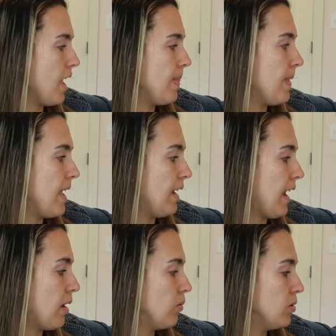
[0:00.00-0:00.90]
and then
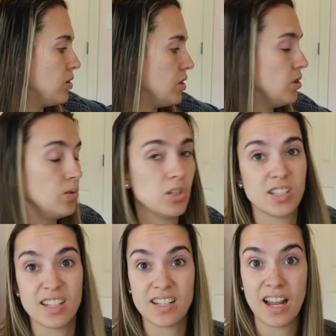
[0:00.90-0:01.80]
I will do
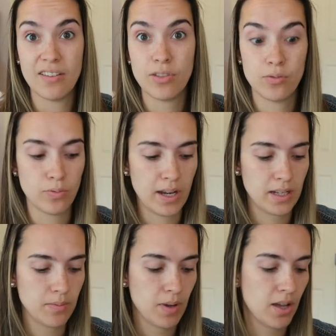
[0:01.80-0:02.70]
just kind of the
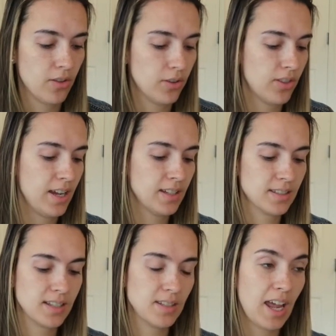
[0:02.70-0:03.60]
random other things
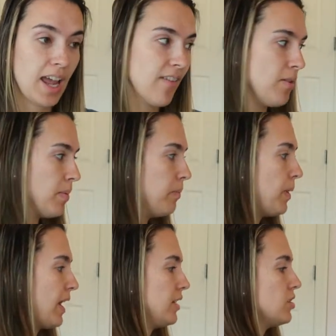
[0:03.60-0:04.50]
because I haven't been
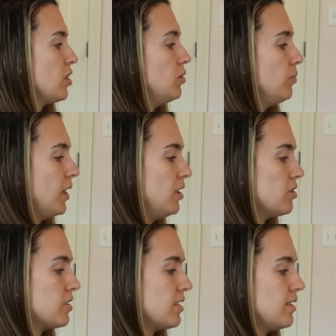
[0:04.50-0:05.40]
buying too
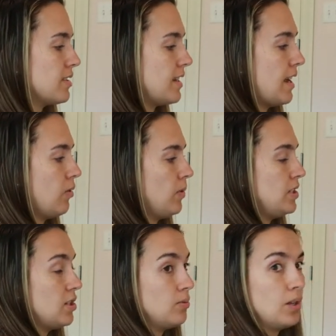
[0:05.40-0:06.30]
much since now we
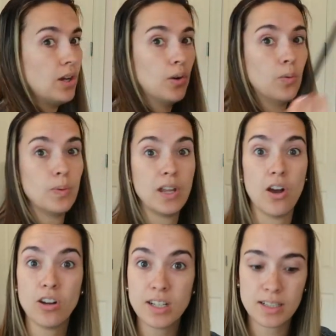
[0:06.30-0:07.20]
do know we
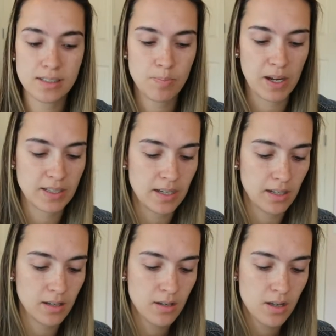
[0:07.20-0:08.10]
are
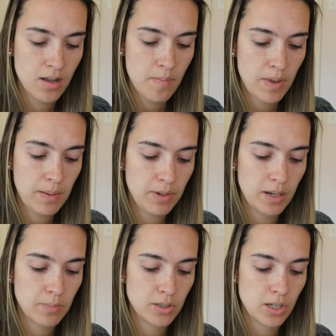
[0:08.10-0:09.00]
expecting baby
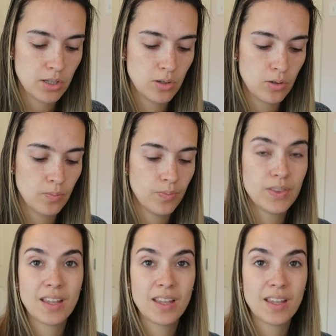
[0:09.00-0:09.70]
number two.